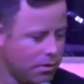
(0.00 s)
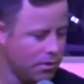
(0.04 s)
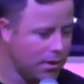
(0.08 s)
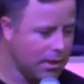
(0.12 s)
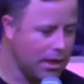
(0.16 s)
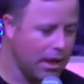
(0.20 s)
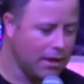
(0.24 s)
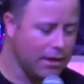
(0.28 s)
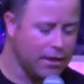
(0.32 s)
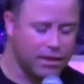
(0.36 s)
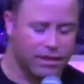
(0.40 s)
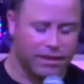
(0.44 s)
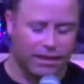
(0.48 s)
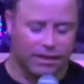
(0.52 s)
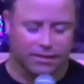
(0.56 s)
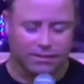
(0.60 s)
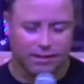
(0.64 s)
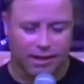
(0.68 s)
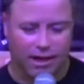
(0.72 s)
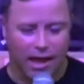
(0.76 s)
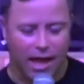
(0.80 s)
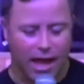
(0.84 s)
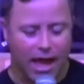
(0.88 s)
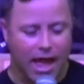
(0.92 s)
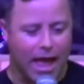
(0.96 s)
the other things
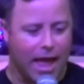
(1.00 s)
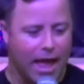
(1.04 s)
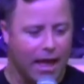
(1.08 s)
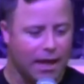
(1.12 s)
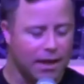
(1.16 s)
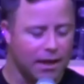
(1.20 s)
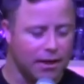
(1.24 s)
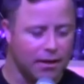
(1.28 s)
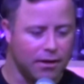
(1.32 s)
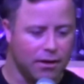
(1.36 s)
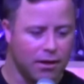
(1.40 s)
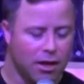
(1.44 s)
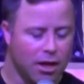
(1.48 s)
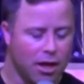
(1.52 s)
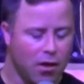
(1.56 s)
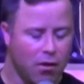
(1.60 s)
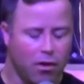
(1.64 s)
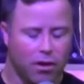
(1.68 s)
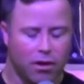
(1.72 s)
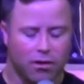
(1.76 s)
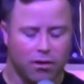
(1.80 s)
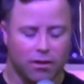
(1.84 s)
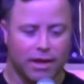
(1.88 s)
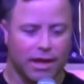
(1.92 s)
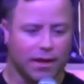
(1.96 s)
that I had and
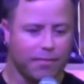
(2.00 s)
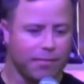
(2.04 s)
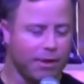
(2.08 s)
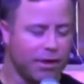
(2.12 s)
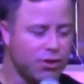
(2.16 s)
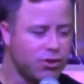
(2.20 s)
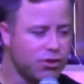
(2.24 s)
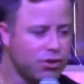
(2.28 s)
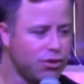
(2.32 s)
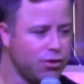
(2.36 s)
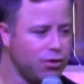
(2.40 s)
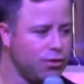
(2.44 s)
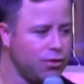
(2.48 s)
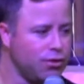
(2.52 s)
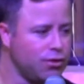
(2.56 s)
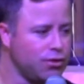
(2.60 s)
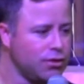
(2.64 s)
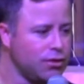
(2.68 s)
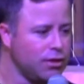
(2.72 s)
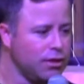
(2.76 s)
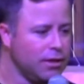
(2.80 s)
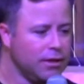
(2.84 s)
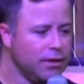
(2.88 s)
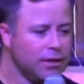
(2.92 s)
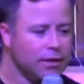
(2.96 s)
wanted to take my
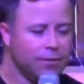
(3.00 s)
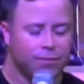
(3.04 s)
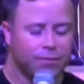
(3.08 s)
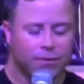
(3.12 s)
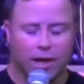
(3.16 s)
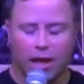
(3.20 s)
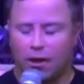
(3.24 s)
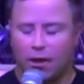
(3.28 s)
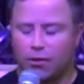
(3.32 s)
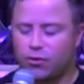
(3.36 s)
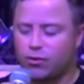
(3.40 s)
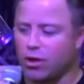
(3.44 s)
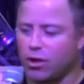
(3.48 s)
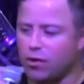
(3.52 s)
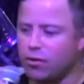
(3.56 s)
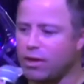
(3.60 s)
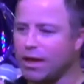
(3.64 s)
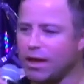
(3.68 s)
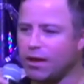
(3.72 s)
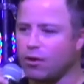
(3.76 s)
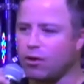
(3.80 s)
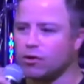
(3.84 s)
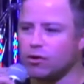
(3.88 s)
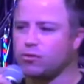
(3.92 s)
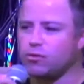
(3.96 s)
shoes. And so
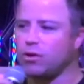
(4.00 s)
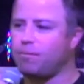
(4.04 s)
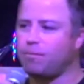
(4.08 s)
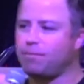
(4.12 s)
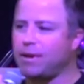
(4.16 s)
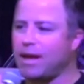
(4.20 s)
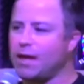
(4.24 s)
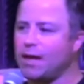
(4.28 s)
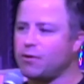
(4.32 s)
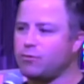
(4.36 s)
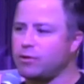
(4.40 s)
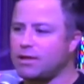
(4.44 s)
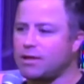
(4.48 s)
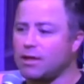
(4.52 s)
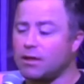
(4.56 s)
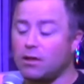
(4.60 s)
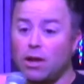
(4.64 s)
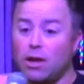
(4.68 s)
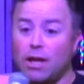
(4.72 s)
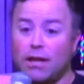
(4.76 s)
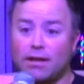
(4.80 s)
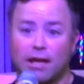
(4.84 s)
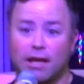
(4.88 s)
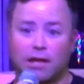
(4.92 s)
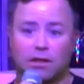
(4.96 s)
they got to a place and said,
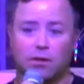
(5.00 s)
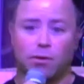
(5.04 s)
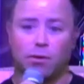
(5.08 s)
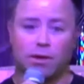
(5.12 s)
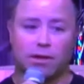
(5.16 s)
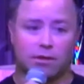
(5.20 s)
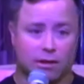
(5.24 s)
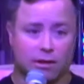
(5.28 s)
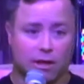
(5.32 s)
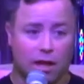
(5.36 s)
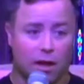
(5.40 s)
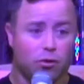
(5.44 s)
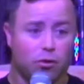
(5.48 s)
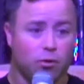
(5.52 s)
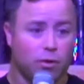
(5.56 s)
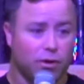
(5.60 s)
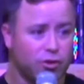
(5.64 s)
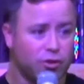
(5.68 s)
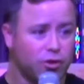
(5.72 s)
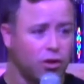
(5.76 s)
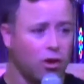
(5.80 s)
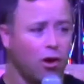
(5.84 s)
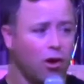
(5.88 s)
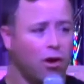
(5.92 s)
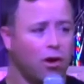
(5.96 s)
no, let's go to
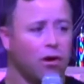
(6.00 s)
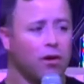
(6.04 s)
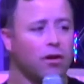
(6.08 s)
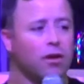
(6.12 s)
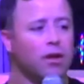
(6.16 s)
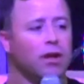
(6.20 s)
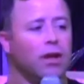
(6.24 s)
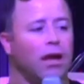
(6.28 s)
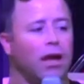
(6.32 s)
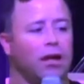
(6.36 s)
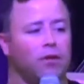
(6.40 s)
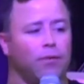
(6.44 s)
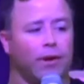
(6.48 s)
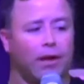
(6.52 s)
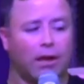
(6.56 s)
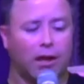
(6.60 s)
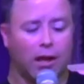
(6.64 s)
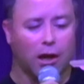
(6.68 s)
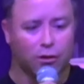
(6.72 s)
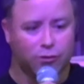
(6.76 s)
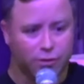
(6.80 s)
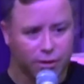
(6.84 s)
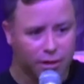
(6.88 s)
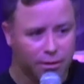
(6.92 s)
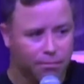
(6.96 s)
his car. Then we can
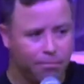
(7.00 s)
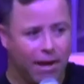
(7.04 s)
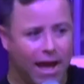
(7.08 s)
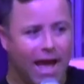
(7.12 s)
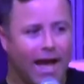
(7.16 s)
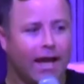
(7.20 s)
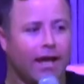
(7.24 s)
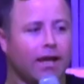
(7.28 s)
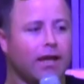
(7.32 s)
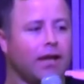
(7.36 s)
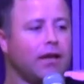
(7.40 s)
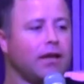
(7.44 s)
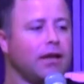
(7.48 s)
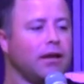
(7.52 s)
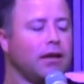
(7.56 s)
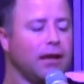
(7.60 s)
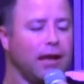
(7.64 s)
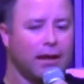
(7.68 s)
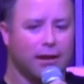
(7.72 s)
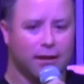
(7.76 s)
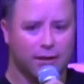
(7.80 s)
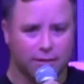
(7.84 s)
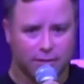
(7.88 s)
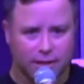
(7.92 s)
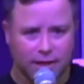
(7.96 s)
go to the bank,
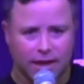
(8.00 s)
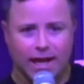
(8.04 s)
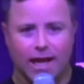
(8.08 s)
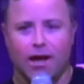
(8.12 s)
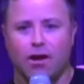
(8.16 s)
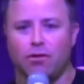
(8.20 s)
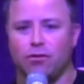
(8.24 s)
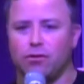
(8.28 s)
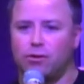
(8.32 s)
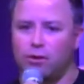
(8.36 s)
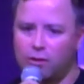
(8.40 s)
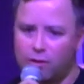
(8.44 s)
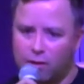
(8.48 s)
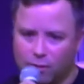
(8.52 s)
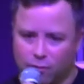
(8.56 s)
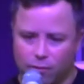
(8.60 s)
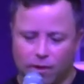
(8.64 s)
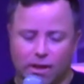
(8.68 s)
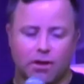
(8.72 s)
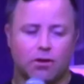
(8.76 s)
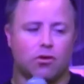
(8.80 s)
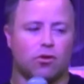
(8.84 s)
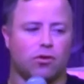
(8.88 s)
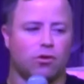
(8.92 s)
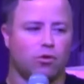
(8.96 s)
get his account. We
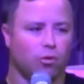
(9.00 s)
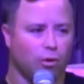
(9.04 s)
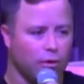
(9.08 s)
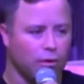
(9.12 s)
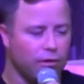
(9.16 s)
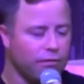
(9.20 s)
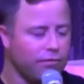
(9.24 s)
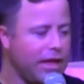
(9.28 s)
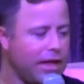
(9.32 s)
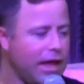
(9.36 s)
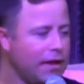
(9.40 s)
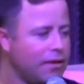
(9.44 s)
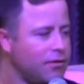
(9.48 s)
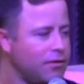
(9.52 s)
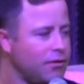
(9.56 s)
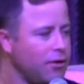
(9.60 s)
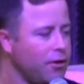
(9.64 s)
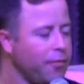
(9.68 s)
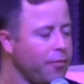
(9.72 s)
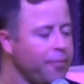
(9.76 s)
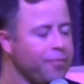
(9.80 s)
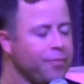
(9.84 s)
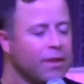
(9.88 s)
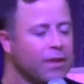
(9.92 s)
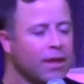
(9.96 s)
can do all of that.
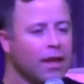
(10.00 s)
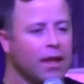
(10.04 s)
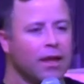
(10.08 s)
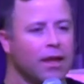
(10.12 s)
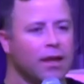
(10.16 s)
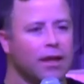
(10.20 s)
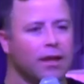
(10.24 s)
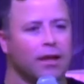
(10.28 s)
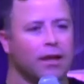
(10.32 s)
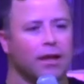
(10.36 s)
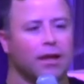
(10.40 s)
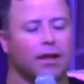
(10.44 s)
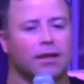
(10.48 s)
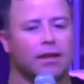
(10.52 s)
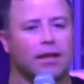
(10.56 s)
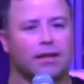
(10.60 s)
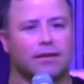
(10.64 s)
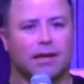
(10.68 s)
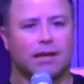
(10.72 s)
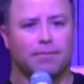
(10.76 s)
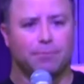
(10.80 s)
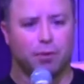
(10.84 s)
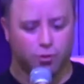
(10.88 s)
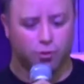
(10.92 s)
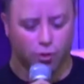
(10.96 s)
So they
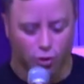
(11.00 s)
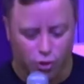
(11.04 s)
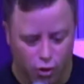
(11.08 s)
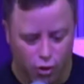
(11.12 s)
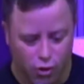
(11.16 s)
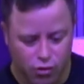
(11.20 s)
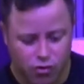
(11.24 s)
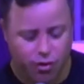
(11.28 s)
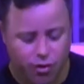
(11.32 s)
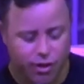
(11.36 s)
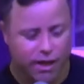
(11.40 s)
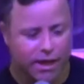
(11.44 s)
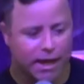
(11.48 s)
said, put your shoes on